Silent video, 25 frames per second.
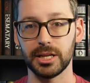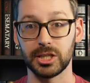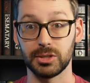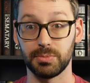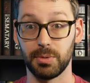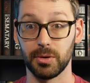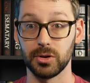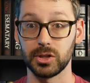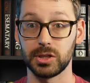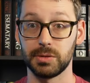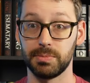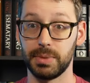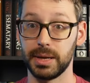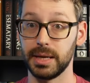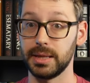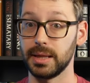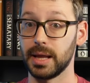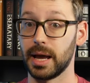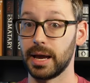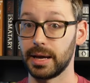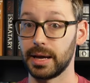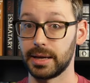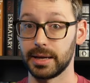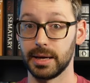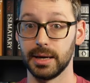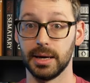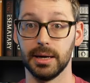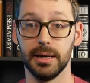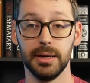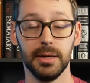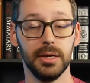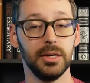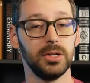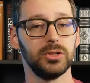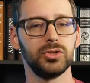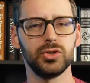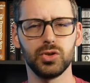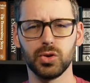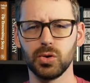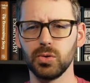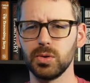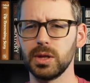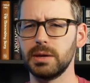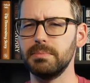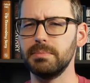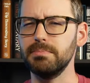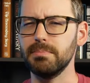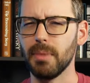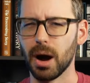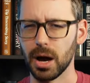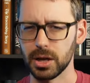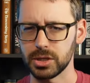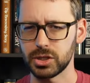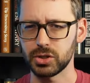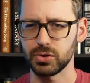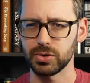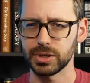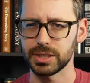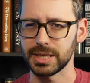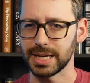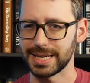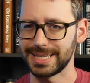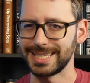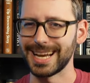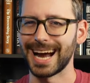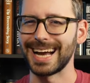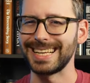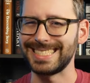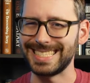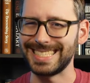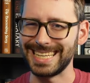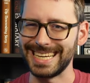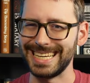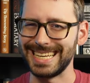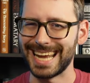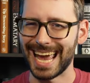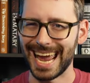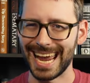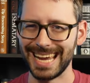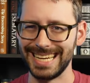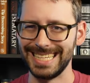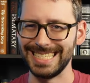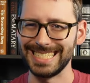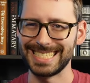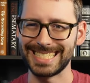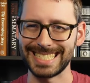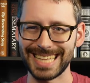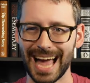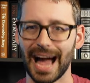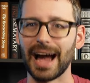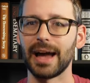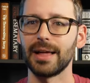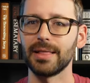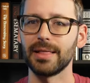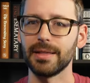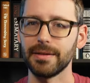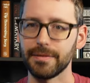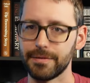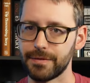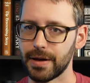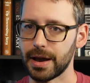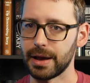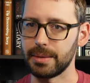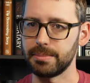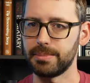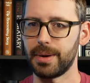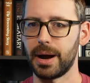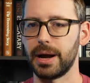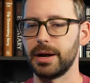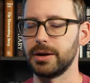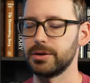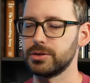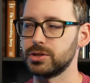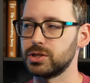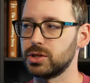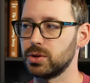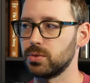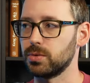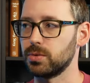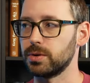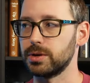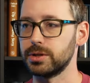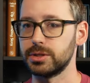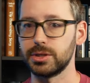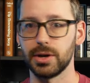It's supposed to be like a truly monstrous, like 1980s style of vampire story.